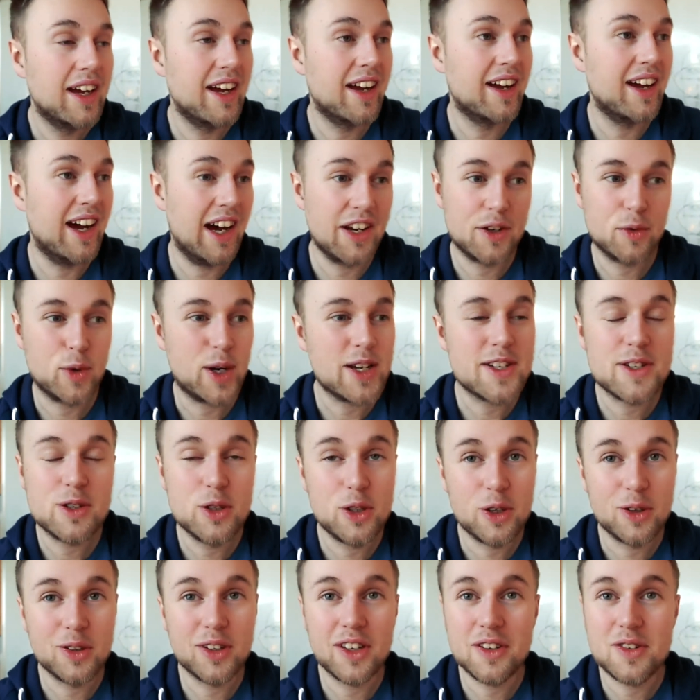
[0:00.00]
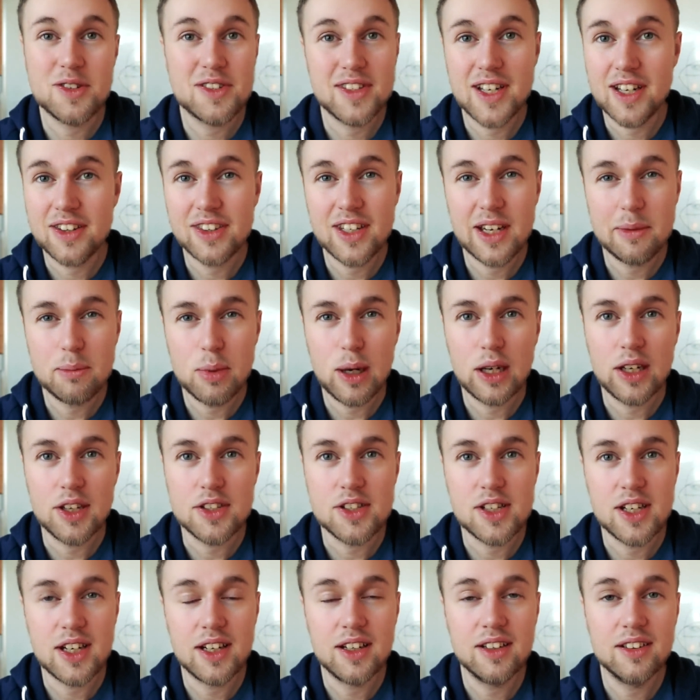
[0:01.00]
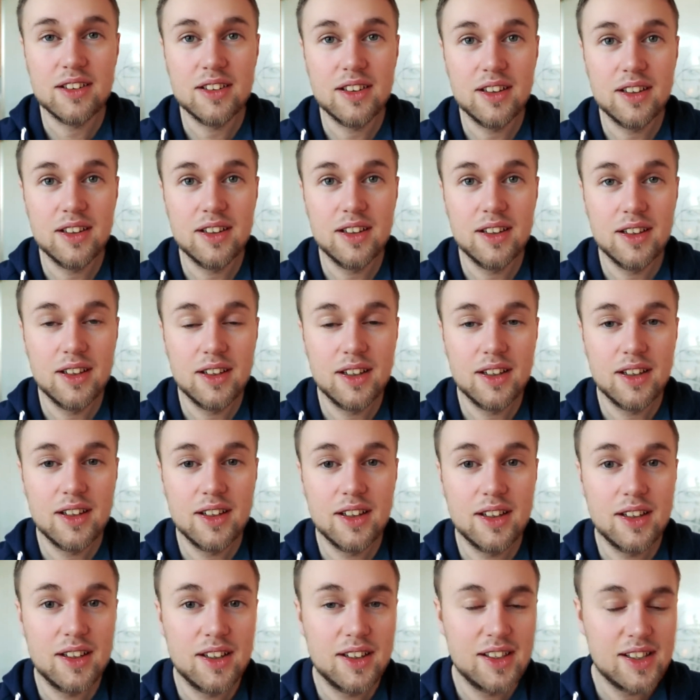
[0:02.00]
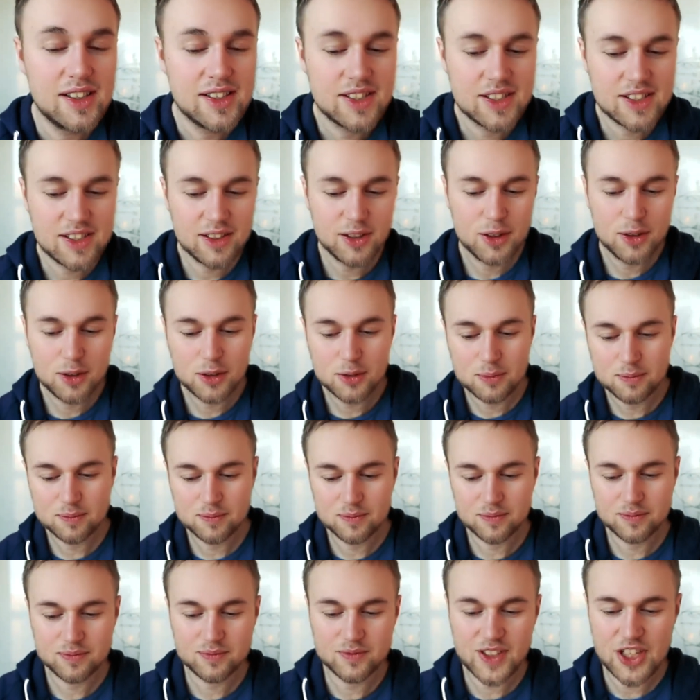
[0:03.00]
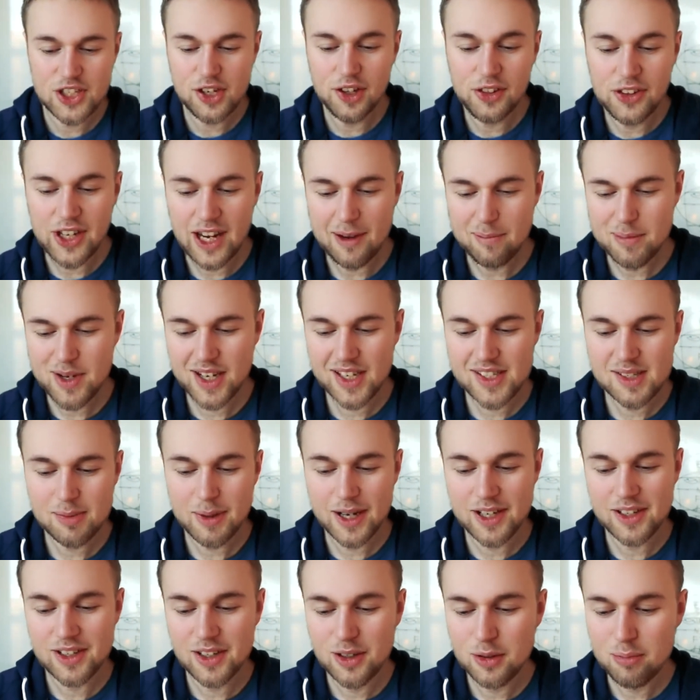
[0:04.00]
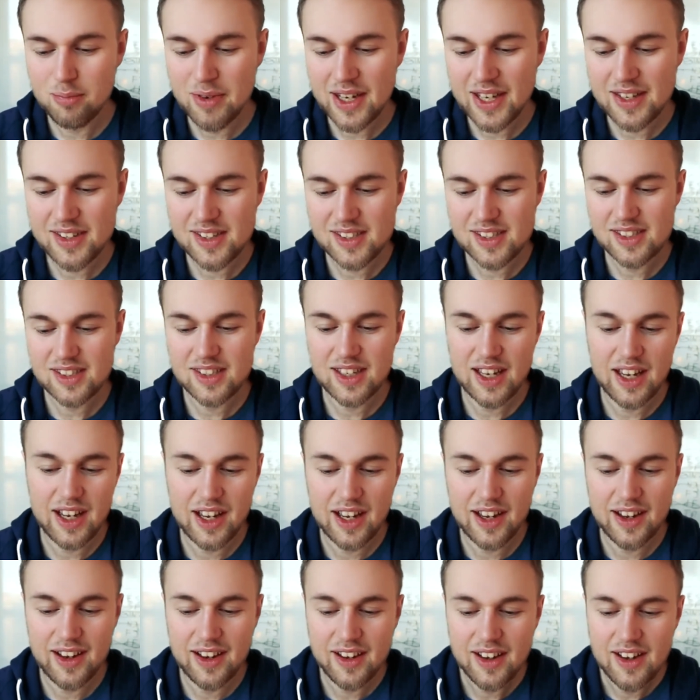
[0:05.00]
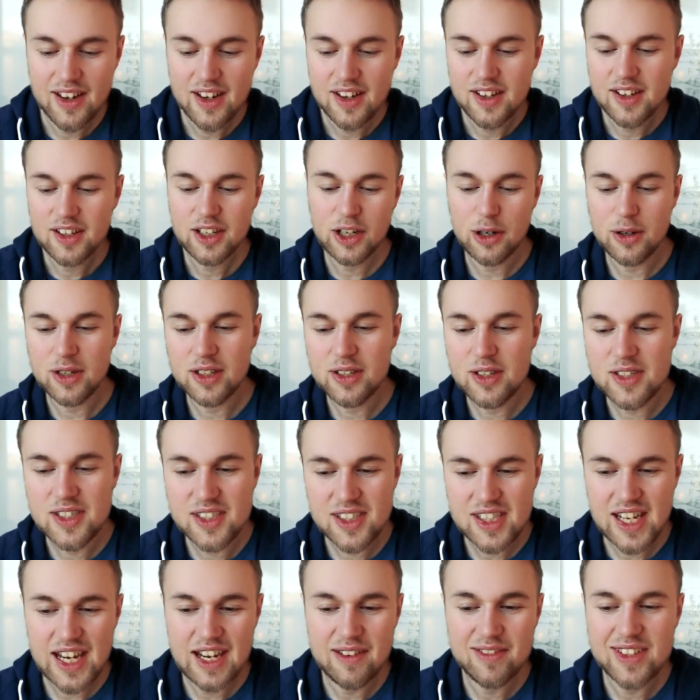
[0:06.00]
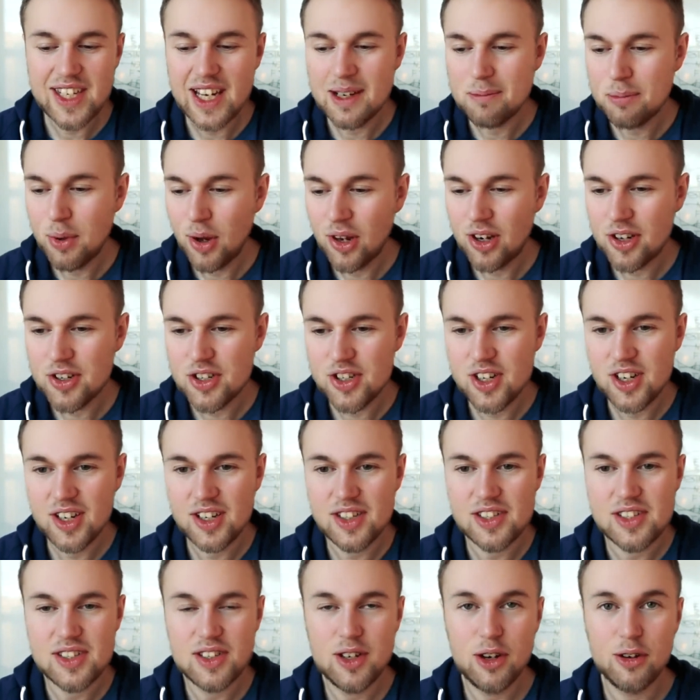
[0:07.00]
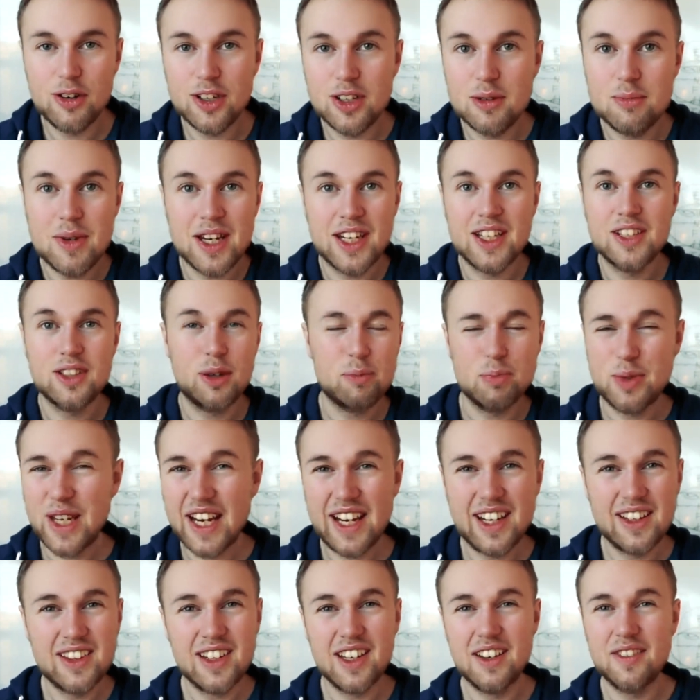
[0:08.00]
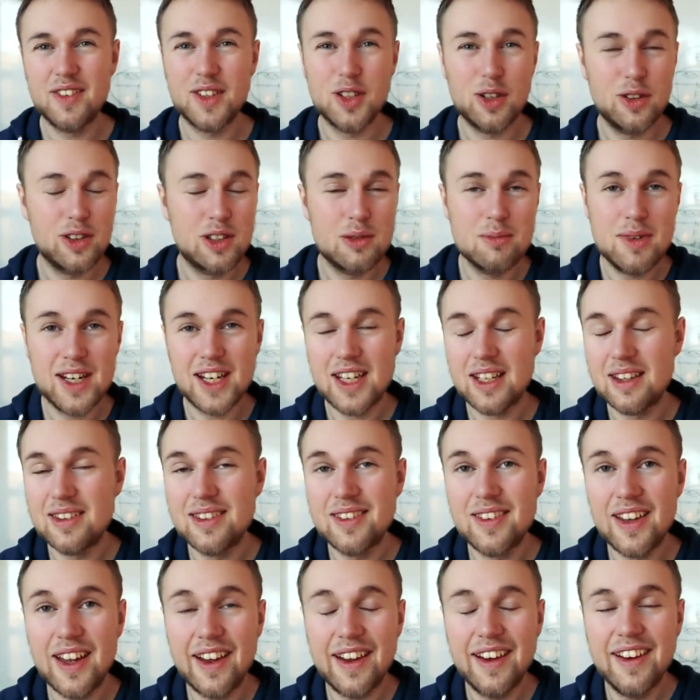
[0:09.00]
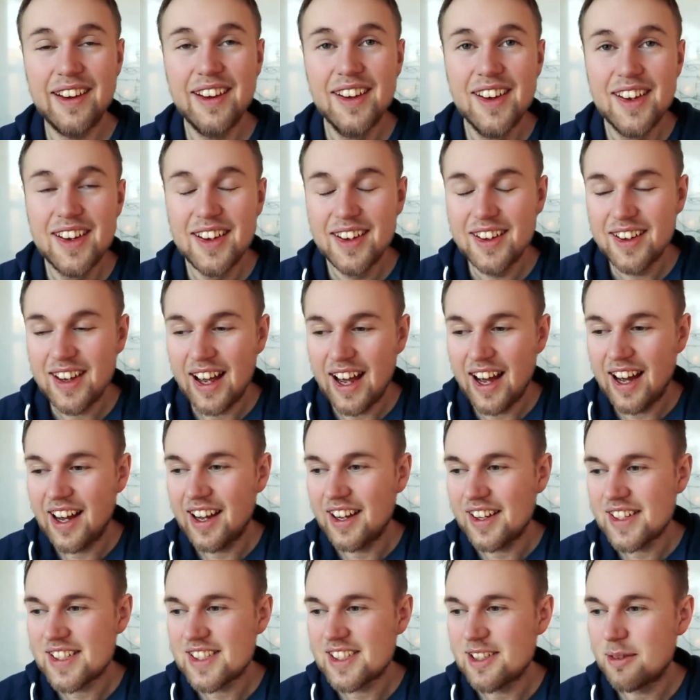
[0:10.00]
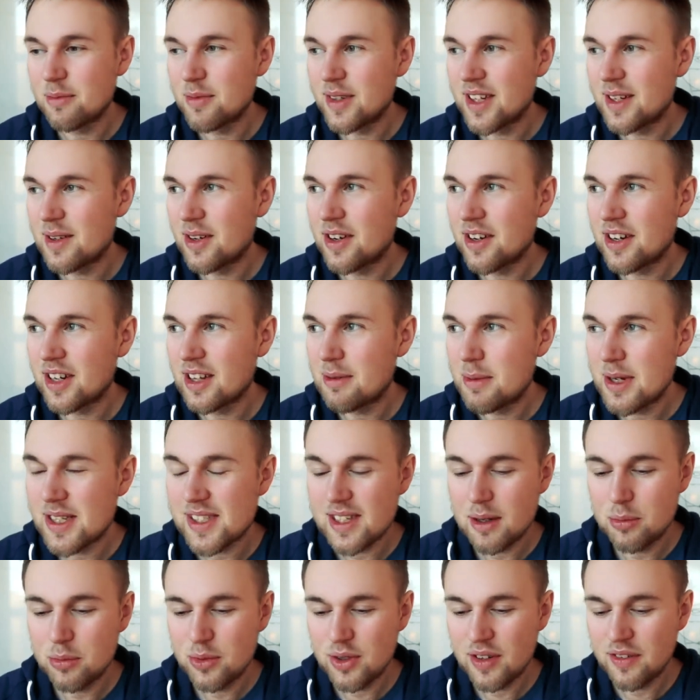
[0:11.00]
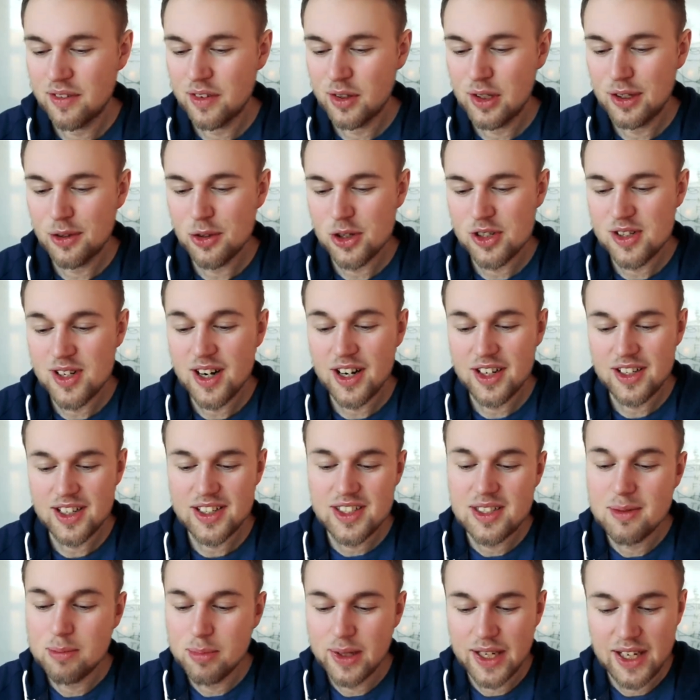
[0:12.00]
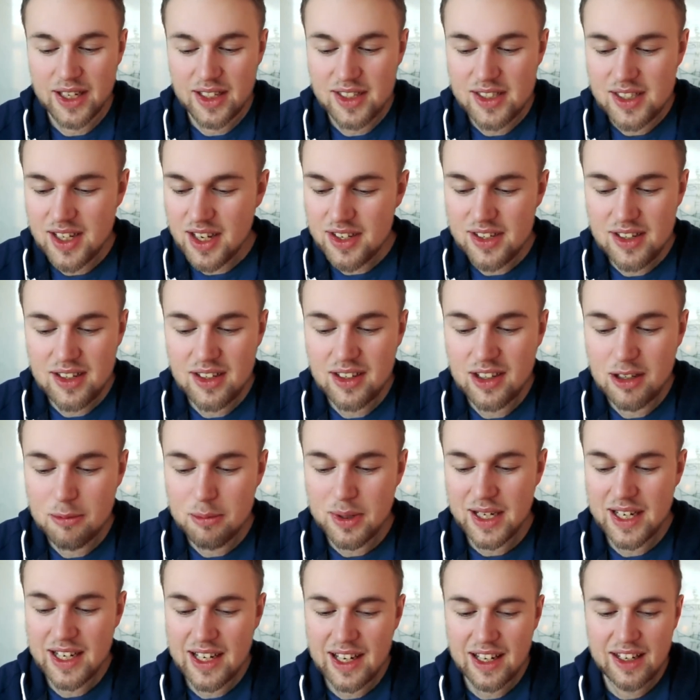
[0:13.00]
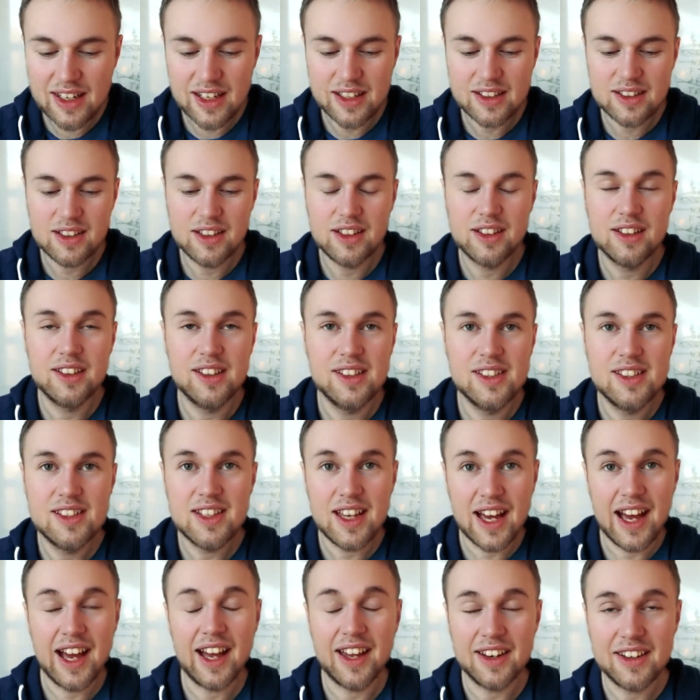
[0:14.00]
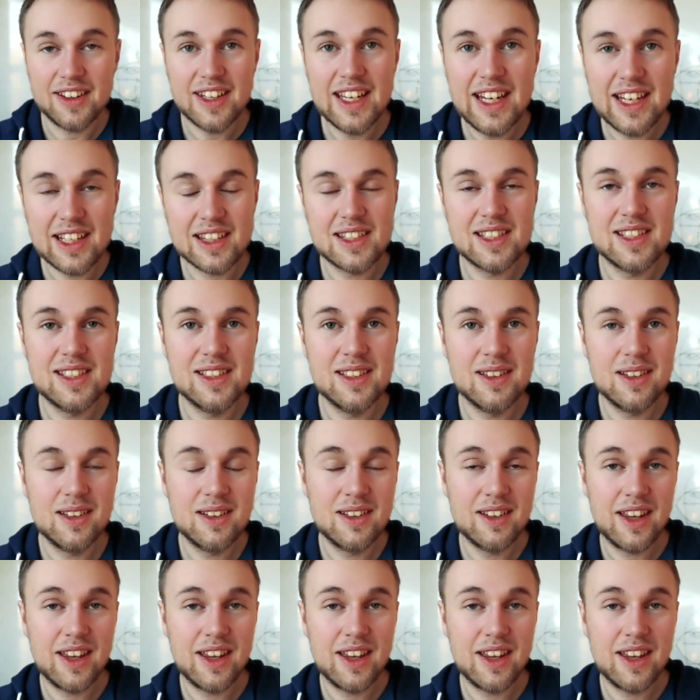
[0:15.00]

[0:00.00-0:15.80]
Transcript: Otherwise you don't understand typology. So visual typing is by no means going to save typology and is going to make it objective and going to make it going to be some revolutionary discipline. It's just going to be a little neat